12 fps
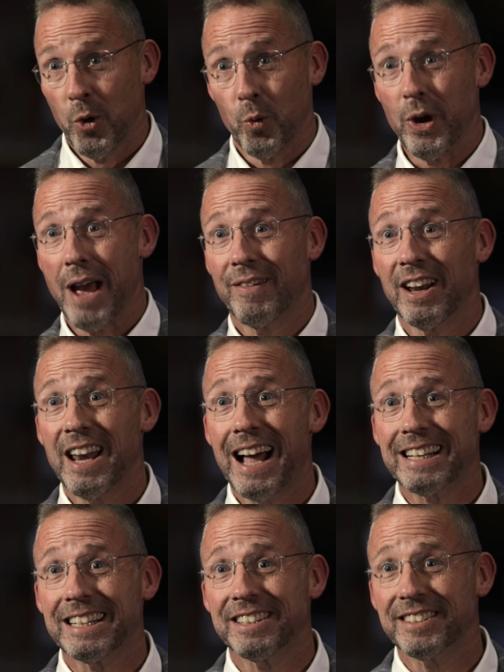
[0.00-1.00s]
We have a
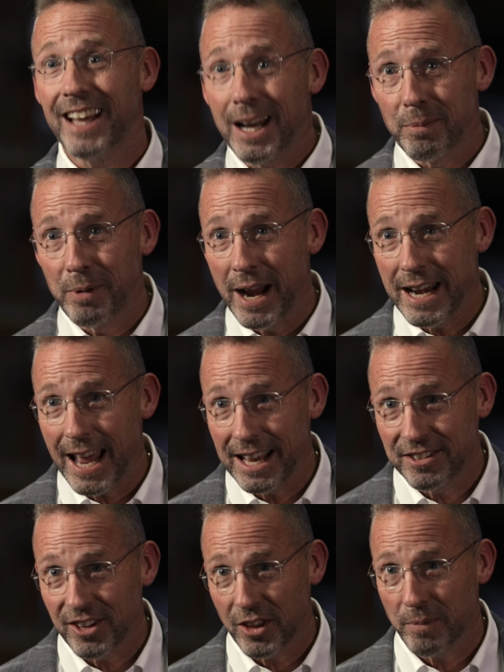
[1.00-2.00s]
lot to celebrate
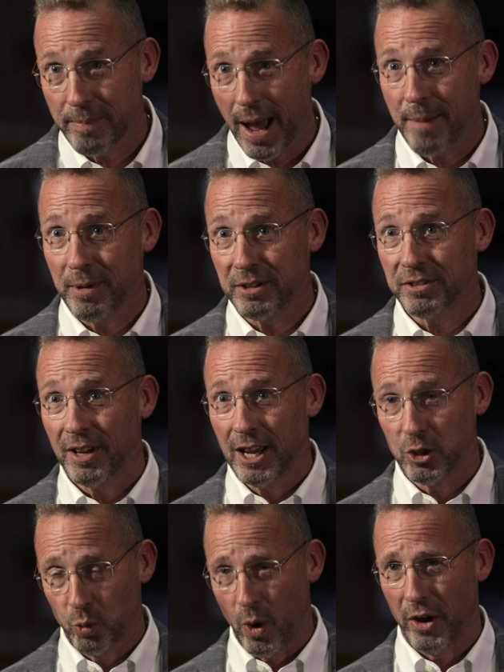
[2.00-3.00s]
as Southern Baptists
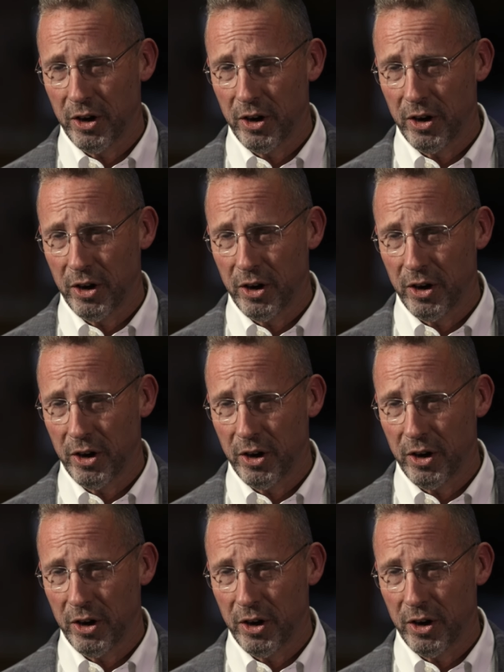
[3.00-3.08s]
as well.